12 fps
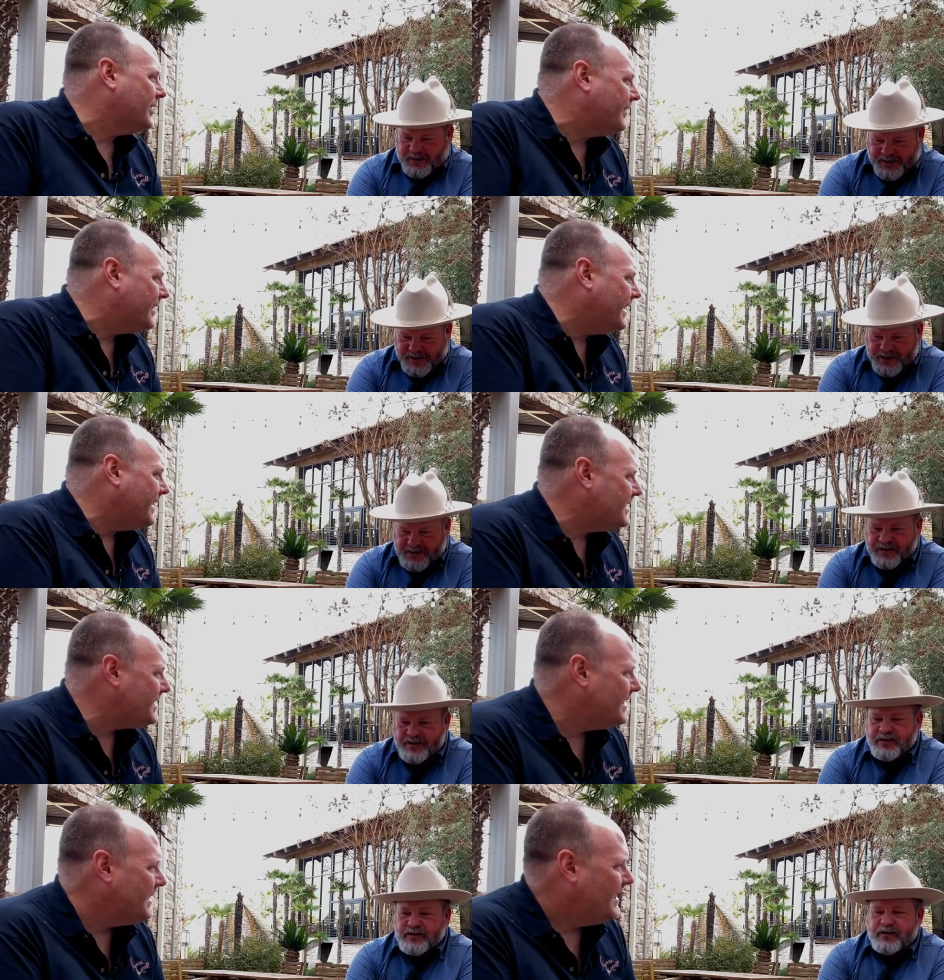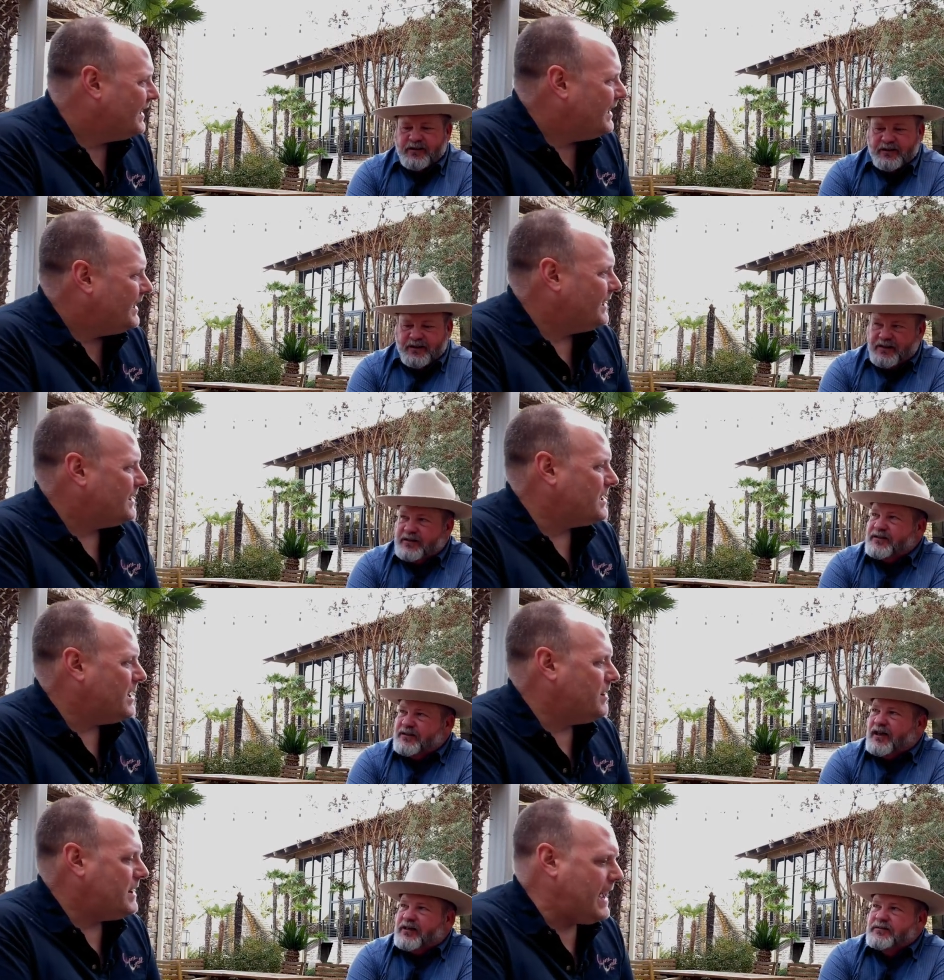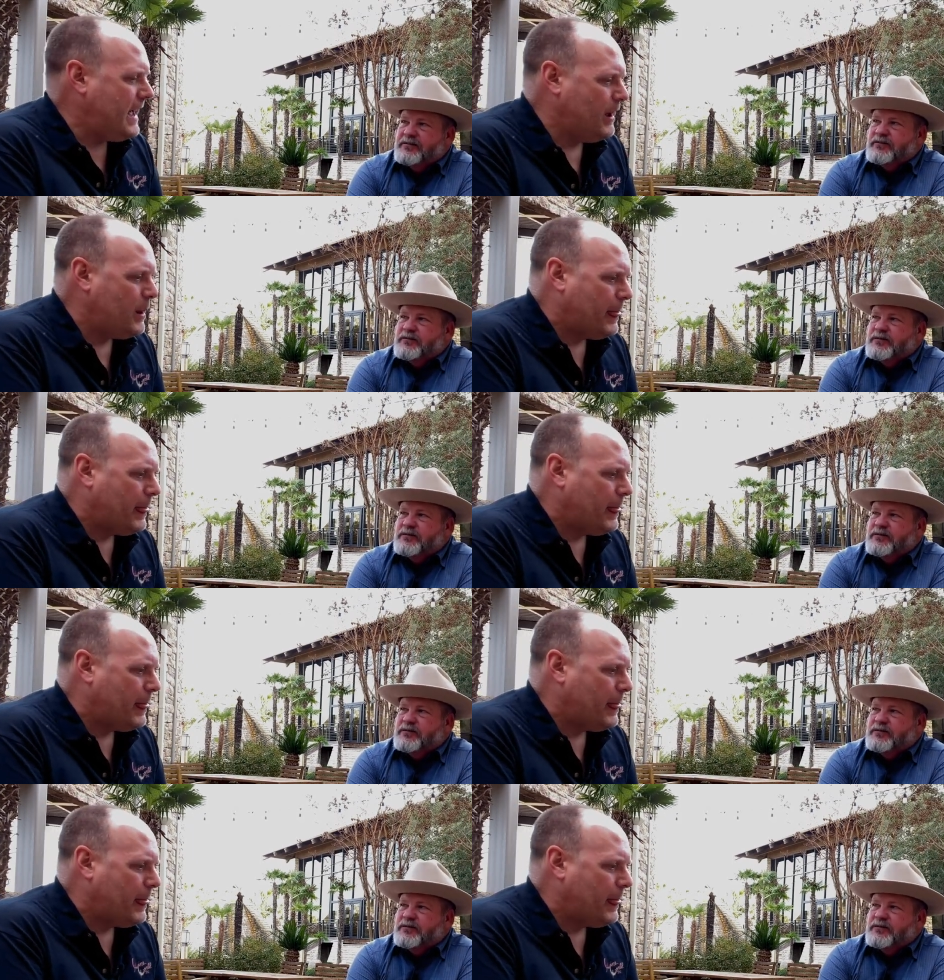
Speaker 1: of it things. Is. It is. So yeah.